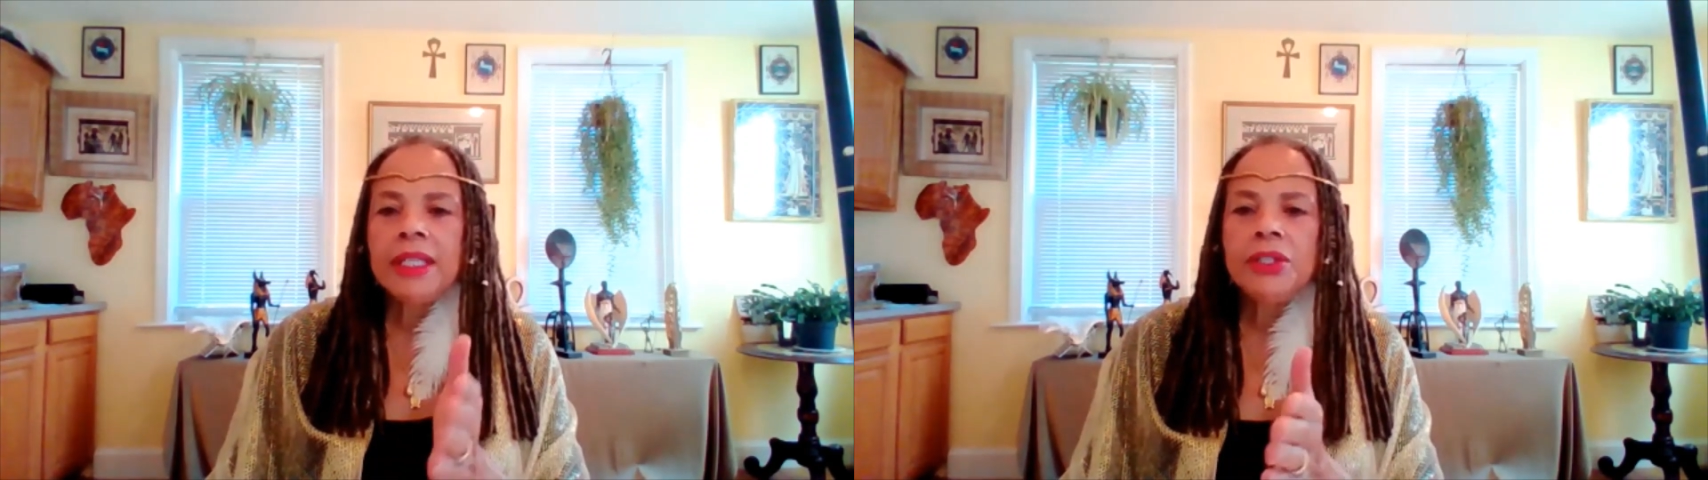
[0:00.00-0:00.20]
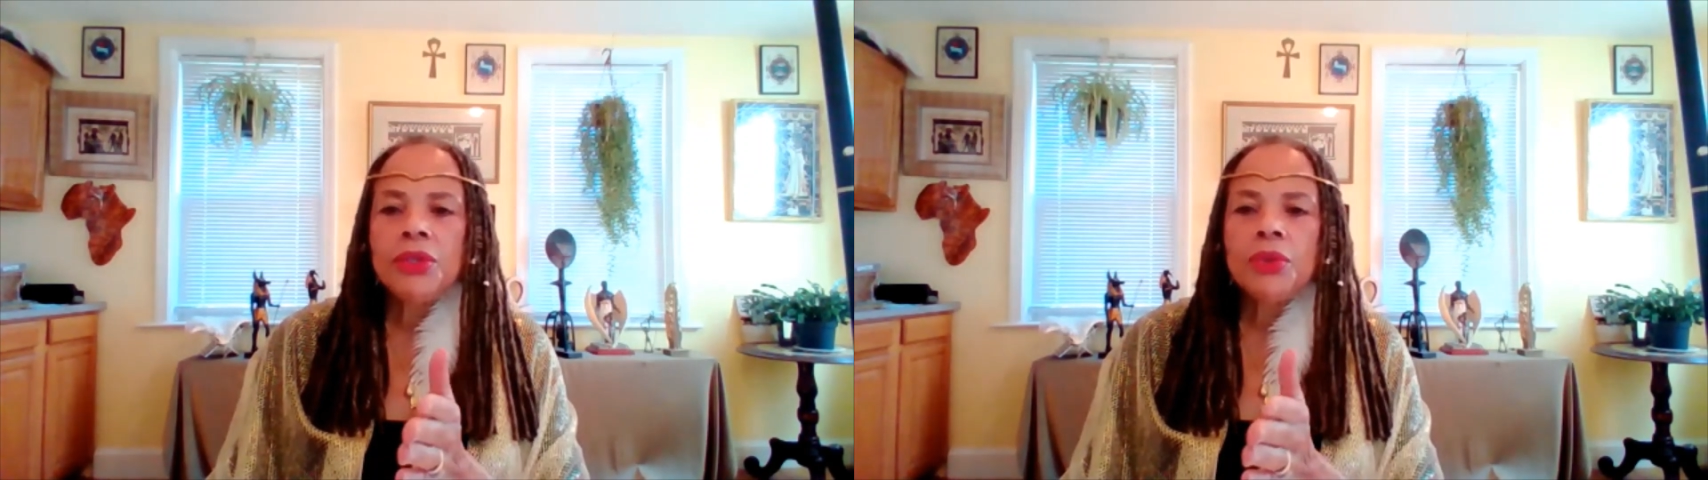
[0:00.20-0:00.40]

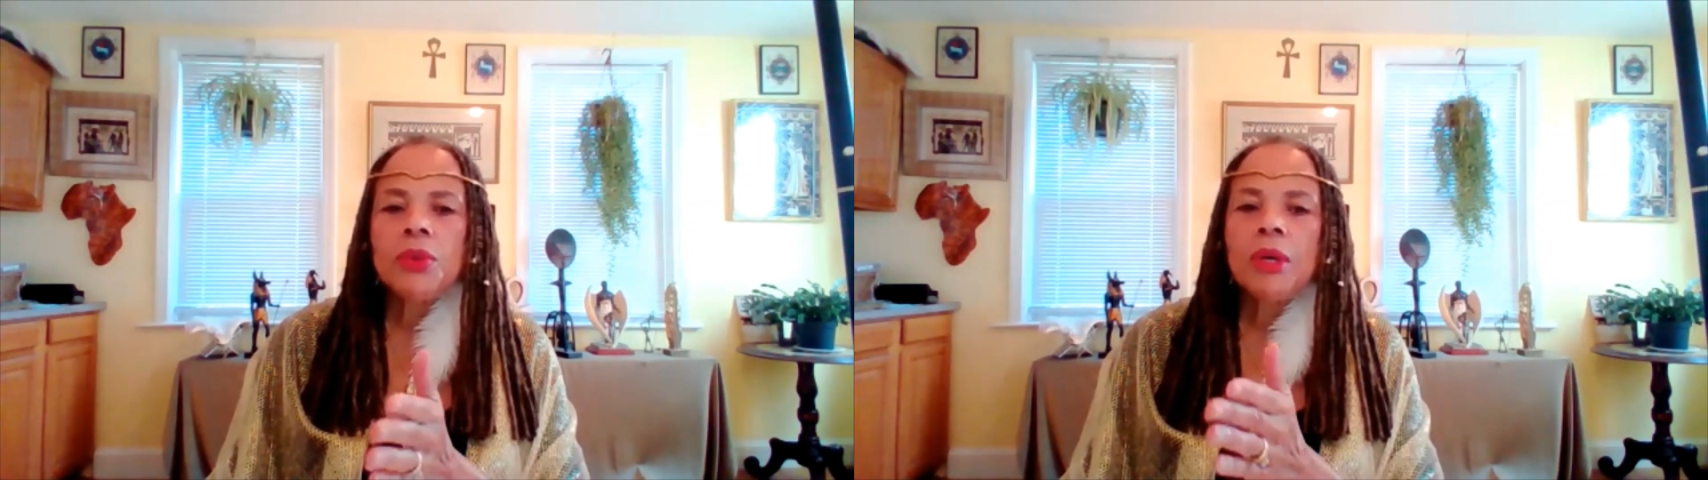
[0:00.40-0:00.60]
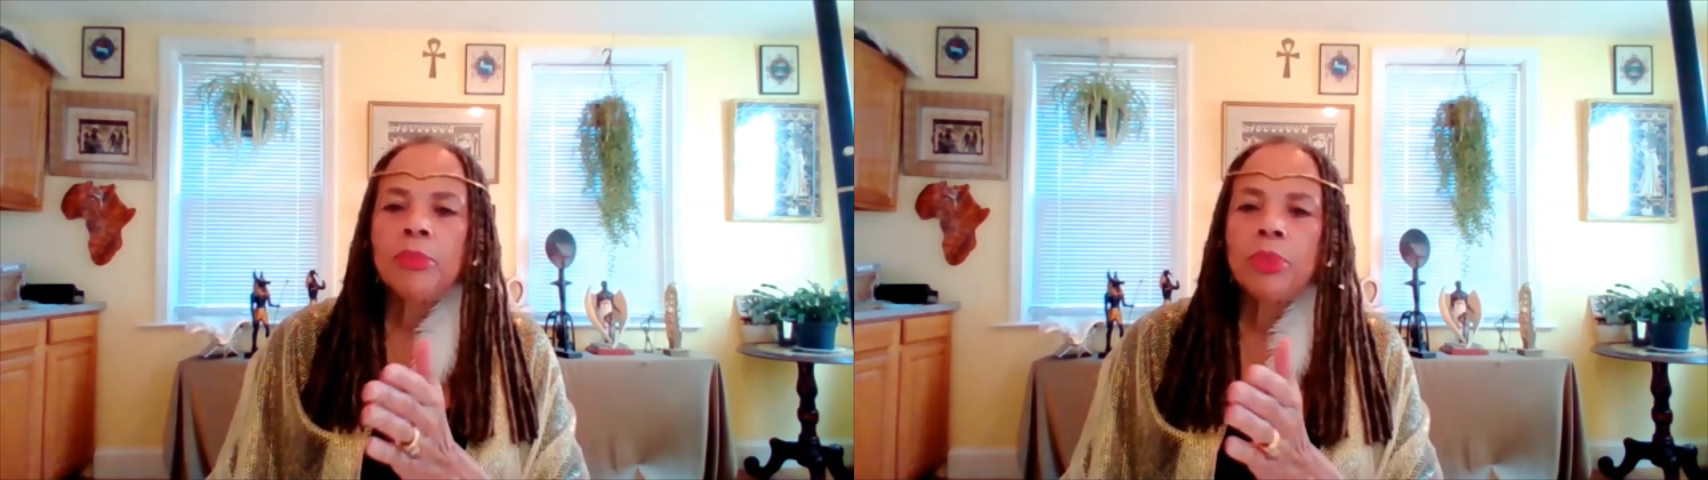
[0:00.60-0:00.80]

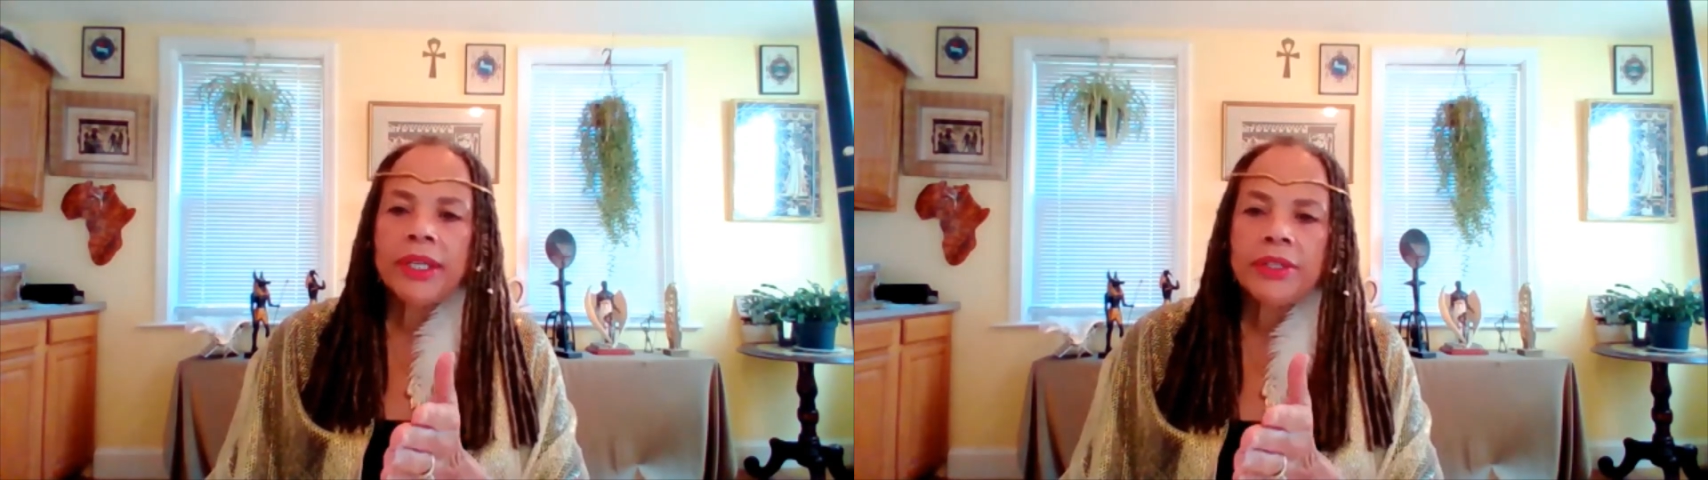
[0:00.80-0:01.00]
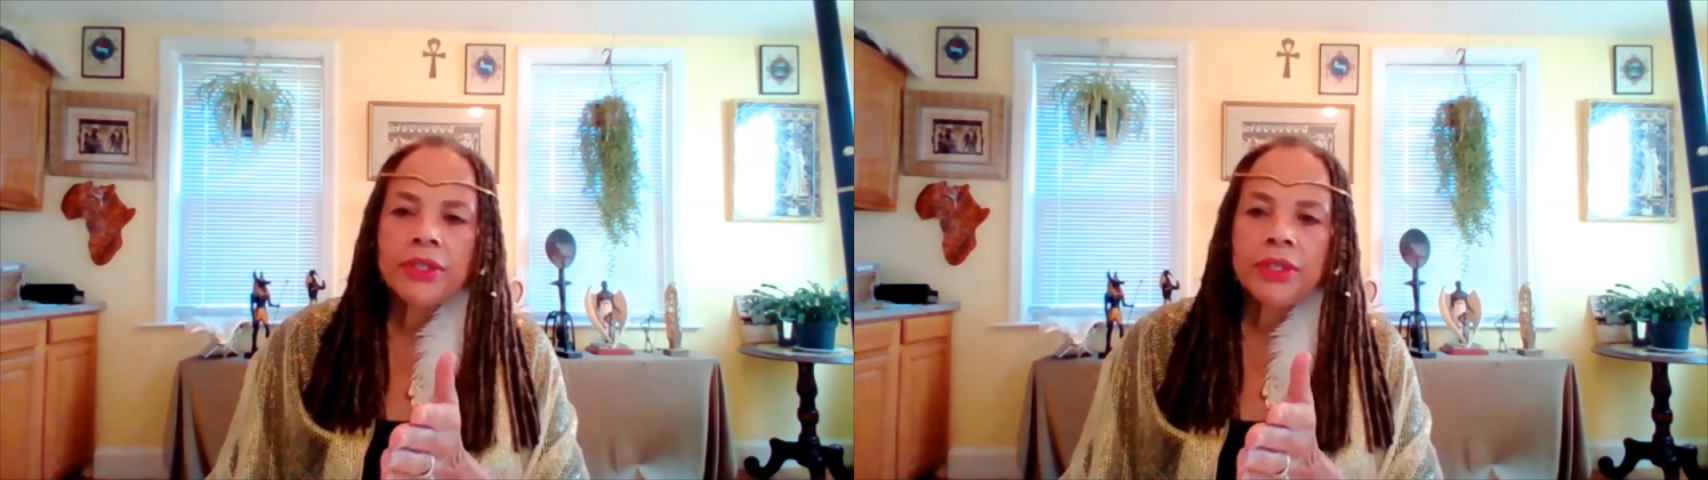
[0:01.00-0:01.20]
into
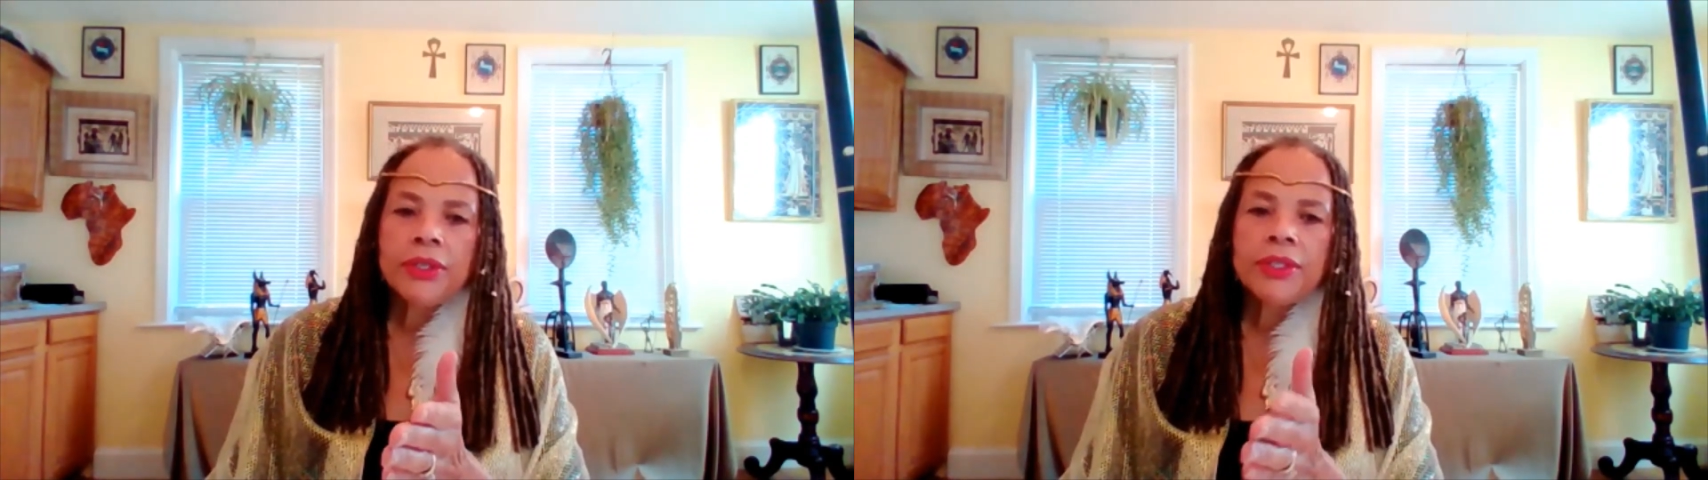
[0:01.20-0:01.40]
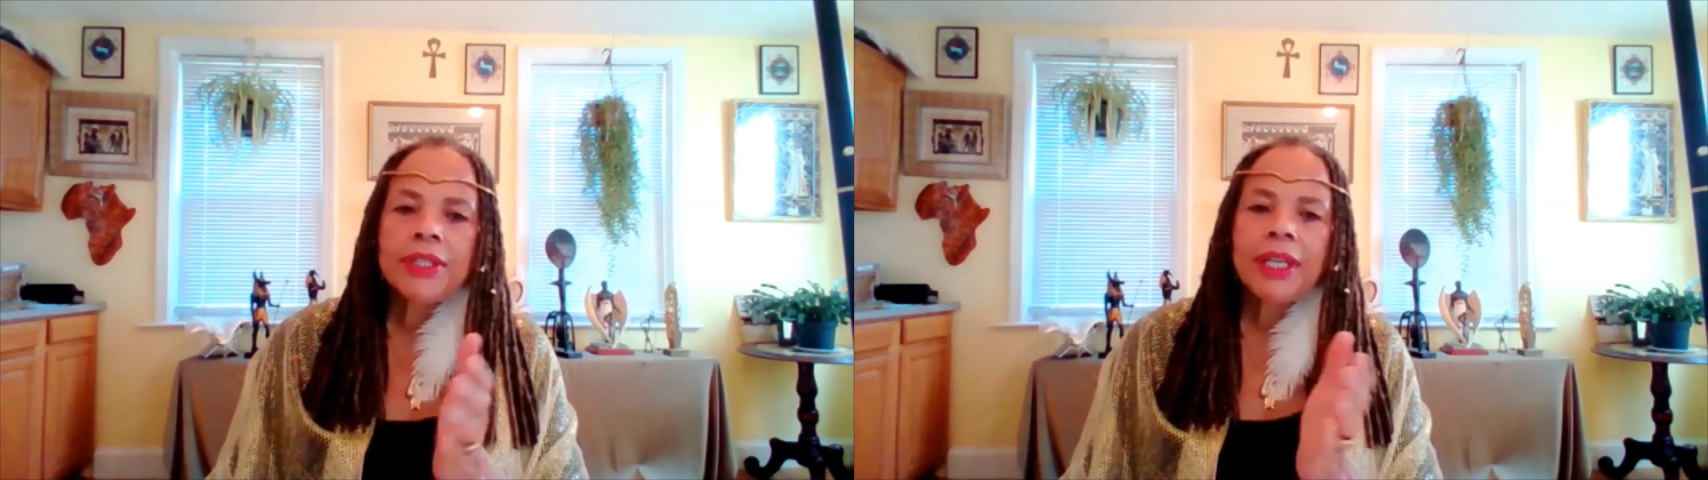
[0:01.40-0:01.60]

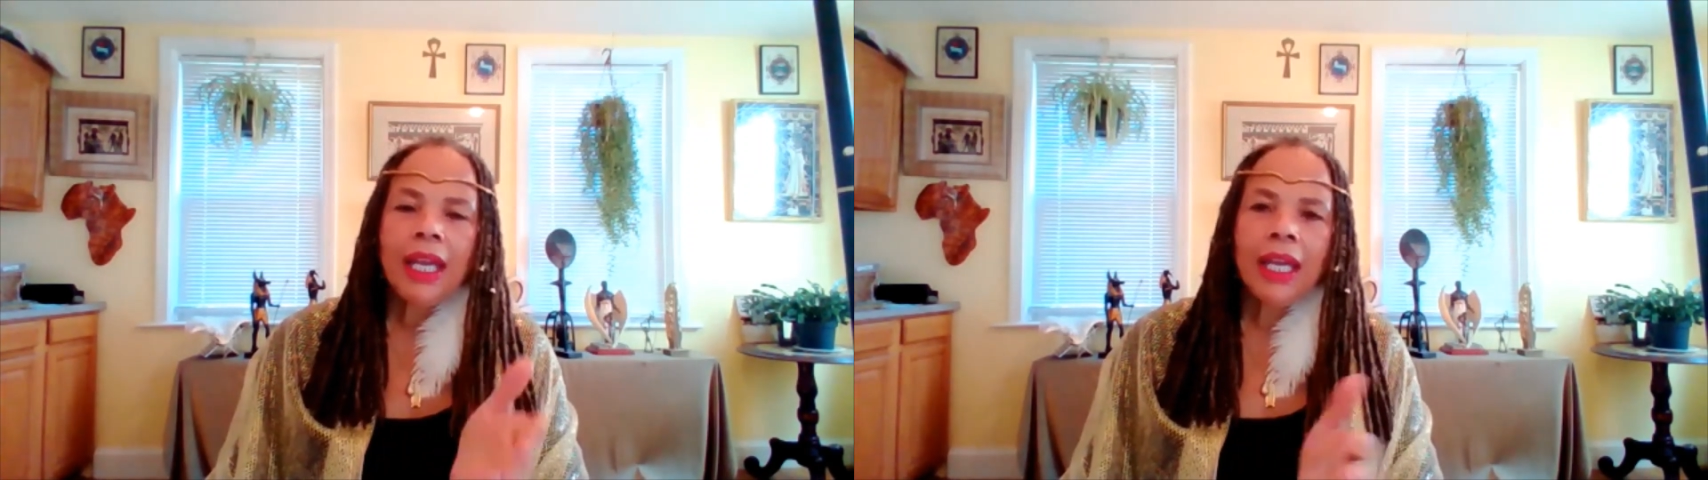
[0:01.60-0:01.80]
oppressors